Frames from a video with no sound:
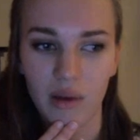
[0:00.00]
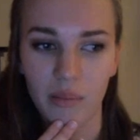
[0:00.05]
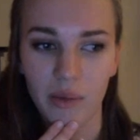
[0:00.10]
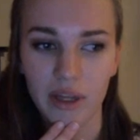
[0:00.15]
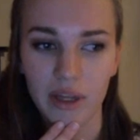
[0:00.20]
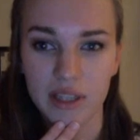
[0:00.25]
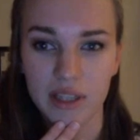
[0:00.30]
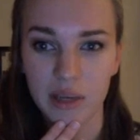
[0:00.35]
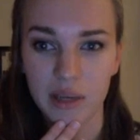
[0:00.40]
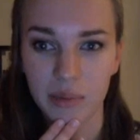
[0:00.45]

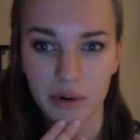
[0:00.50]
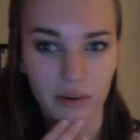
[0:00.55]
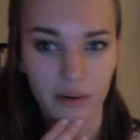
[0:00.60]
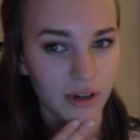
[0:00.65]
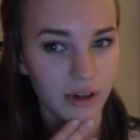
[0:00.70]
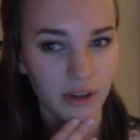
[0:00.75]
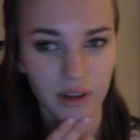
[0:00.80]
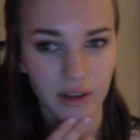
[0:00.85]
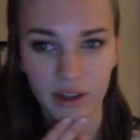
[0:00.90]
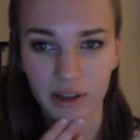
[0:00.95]
it's
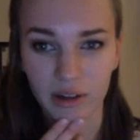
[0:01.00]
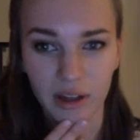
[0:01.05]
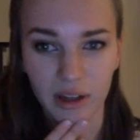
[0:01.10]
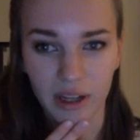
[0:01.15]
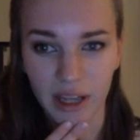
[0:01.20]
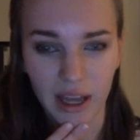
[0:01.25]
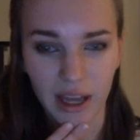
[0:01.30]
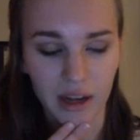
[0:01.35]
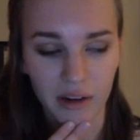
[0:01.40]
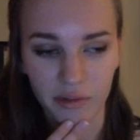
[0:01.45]
hypocritical,
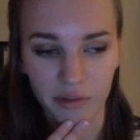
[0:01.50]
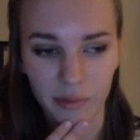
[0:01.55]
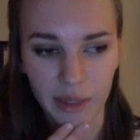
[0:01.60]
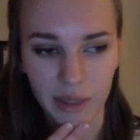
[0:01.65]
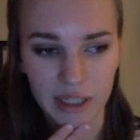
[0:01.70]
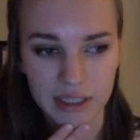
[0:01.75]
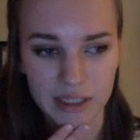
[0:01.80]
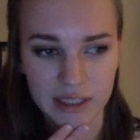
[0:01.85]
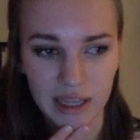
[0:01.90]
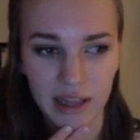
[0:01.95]
again, of
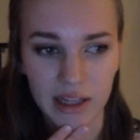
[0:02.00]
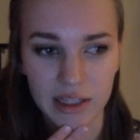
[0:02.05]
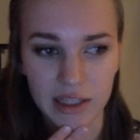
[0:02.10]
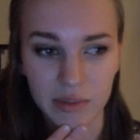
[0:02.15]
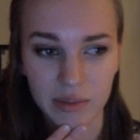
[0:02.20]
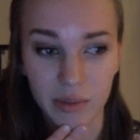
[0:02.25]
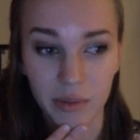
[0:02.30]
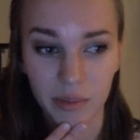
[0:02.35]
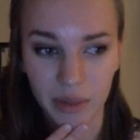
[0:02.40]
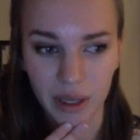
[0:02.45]
me to say this,
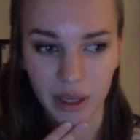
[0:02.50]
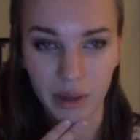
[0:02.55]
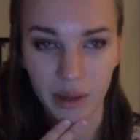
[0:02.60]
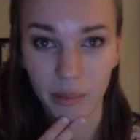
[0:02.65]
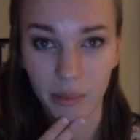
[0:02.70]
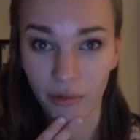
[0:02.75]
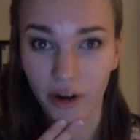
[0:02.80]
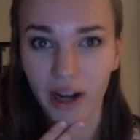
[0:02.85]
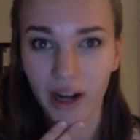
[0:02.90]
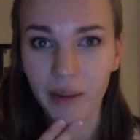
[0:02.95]
but be
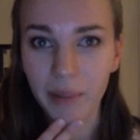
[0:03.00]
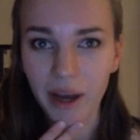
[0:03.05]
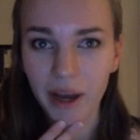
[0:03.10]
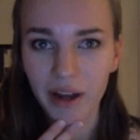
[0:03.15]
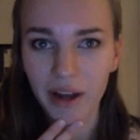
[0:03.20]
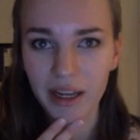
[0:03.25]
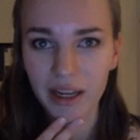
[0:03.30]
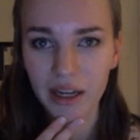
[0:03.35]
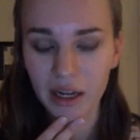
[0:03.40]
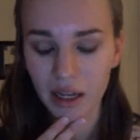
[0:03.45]
upfront
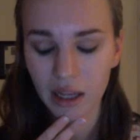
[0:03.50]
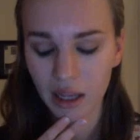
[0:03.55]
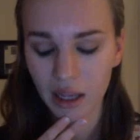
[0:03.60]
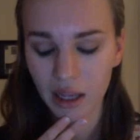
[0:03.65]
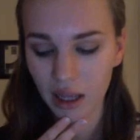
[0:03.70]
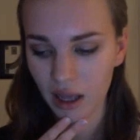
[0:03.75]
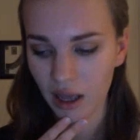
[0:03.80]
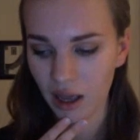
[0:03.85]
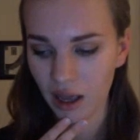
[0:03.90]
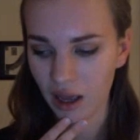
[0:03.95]
about it.
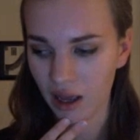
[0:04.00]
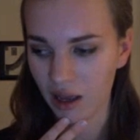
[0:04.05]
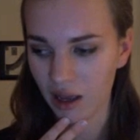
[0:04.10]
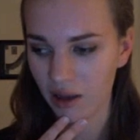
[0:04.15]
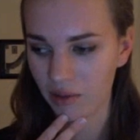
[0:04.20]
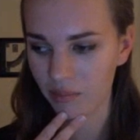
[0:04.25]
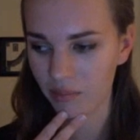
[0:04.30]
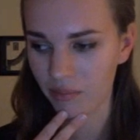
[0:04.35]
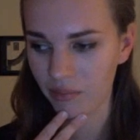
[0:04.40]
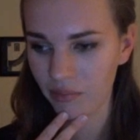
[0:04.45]

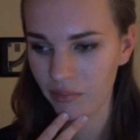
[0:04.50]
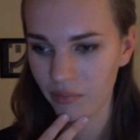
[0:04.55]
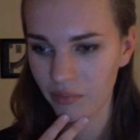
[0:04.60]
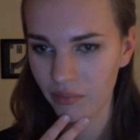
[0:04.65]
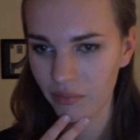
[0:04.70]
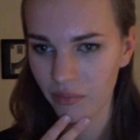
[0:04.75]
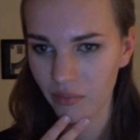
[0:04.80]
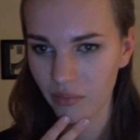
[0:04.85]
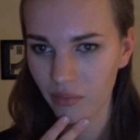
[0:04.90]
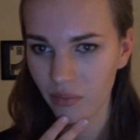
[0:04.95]

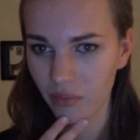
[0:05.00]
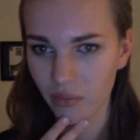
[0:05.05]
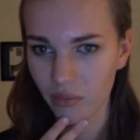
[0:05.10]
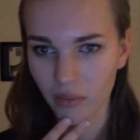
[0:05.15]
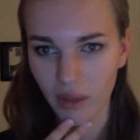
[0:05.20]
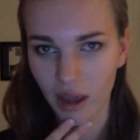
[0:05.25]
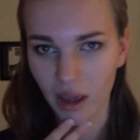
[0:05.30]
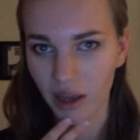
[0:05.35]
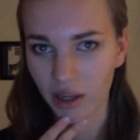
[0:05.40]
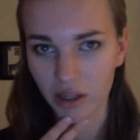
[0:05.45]

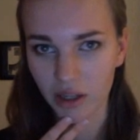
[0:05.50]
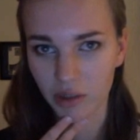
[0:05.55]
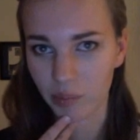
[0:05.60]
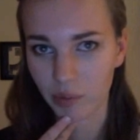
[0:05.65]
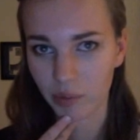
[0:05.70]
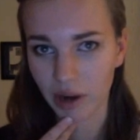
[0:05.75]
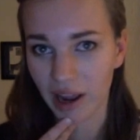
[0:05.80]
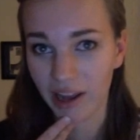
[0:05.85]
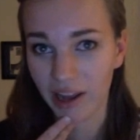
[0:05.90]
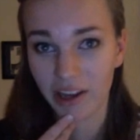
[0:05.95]
I couldn't
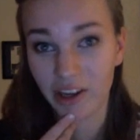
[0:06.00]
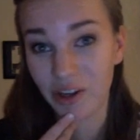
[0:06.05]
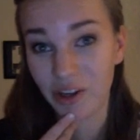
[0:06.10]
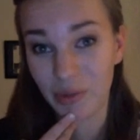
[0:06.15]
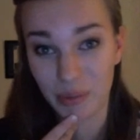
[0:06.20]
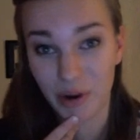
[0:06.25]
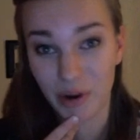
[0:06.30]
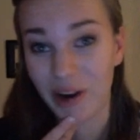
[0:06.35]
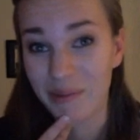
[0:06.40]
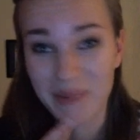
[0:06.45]

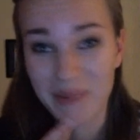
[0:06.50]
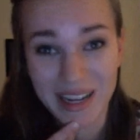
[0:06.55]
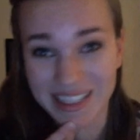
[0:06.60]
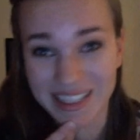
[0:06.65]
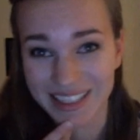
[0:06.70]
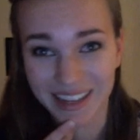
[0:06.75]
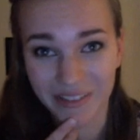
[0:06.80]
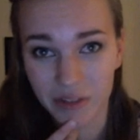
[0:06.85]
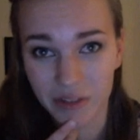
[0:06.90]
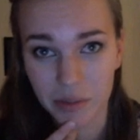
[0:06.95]
bring
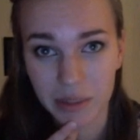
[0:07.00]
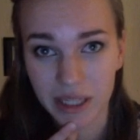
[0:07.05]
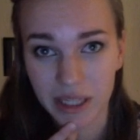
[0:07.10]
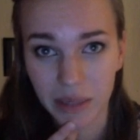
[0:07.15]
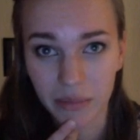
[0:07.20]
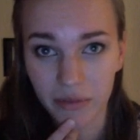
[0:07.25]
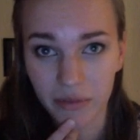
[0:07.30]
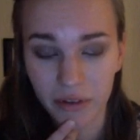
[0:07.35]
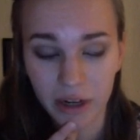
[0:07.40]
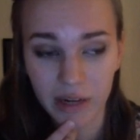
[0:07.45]
myself to be
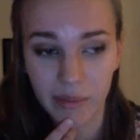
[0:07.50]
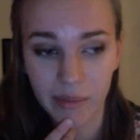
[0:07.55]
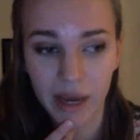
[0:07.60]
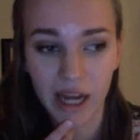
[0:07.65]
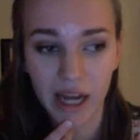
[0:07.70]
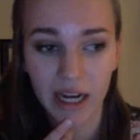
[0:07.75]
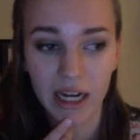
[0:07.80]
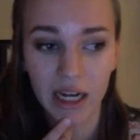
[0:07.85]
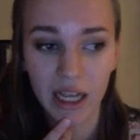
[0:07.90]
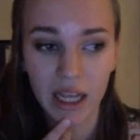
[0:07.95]
upfront
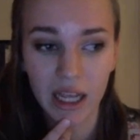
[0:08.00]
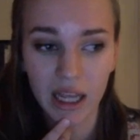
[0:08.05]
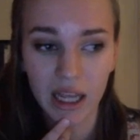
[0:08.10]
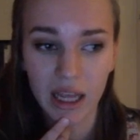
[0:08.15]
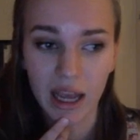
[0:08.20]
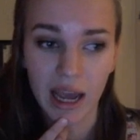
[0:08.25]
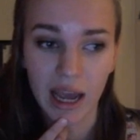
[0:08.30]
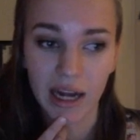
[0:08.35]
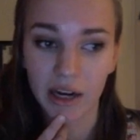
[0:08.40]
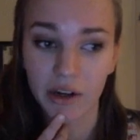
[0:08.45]
about it,
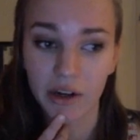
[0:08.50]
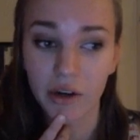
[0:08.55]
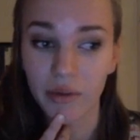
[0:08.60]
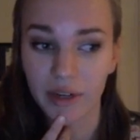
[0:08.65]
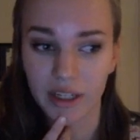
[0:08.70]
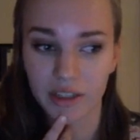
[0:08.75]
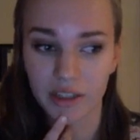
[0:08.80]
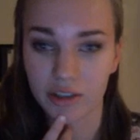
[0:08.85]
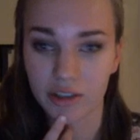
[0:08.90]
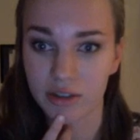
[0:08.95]
and I know
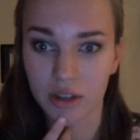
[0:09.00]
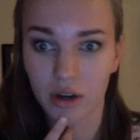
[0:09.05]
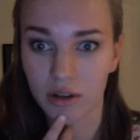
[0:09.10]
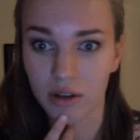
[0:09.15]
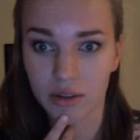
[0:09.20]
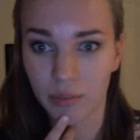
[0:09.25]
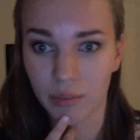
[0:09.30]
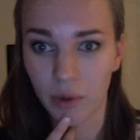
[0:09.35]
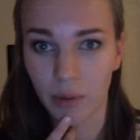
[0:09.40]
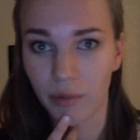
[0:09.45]
that it just
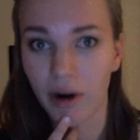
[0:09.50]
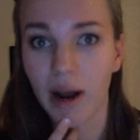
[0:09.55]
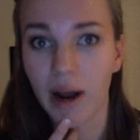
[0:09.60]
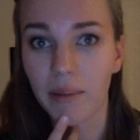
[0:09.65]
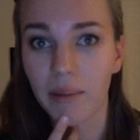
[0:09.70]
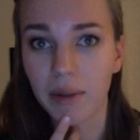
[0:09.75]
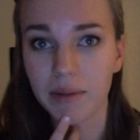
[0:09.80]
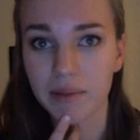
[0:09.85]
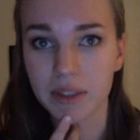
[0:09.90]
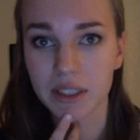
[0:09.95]
caused more
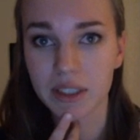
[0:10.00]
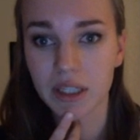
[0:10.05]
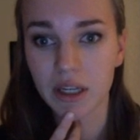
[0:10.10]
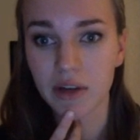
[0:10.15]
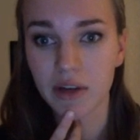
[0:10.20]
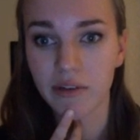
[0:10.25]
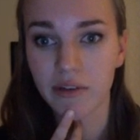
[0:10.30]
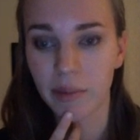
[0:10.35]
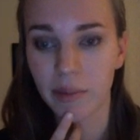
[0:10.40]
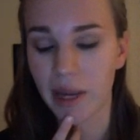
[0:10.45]
problems
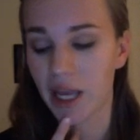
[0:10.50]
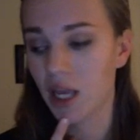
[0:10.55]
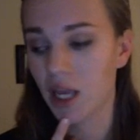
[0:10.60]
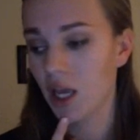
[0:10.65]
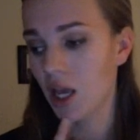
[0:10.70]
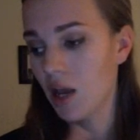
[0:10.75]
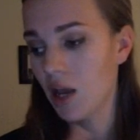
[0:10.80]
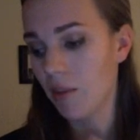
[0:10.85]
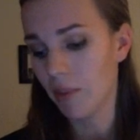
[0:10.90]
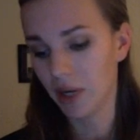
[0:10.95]
for me.
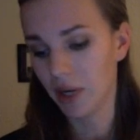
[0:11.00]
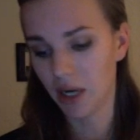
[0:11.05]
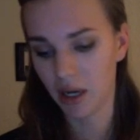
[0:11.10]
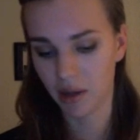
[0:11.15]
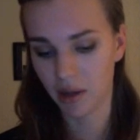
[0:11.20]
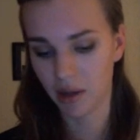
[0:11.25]
But